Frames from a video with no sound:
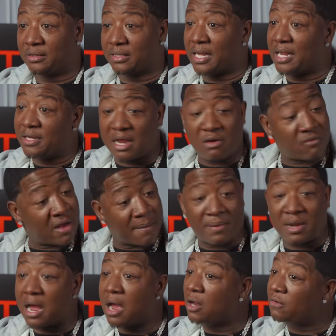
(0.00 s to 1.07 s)
They they
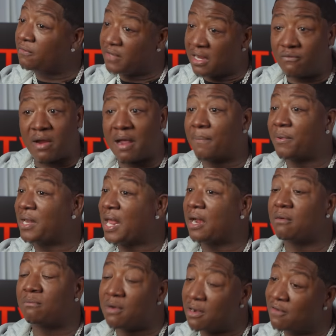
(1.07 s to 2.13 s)
rapping mm-hmm. all they rapping like
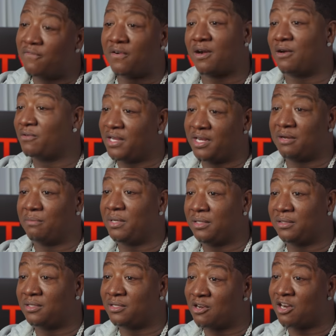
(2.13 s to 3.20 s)
a motherfucker on Nitty
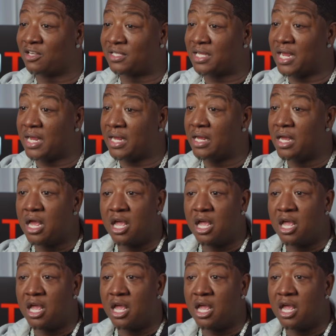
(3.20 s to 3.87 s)
beats. You know what I'm saying?